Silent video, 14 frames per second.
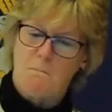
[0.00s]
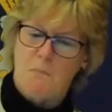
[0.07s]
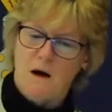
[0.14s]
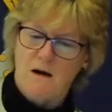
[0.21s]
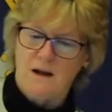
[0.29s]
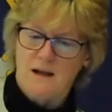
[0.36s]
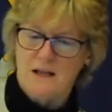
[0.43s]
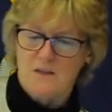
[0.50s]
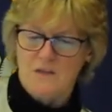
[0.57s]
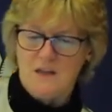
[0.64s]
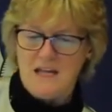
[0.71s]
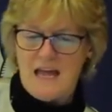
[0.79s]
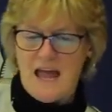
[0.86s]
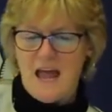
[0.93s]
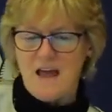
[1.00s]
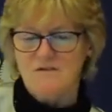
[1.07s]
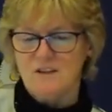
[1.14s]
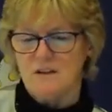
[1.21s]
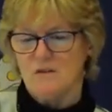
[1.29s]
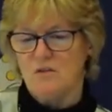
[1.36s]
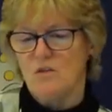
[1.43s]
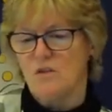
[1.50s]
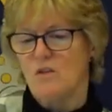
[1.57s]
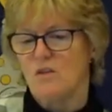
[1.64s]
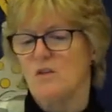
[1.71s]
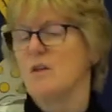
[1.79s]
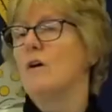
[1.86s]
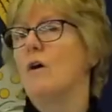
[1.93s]
by the
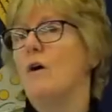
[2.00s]
evidence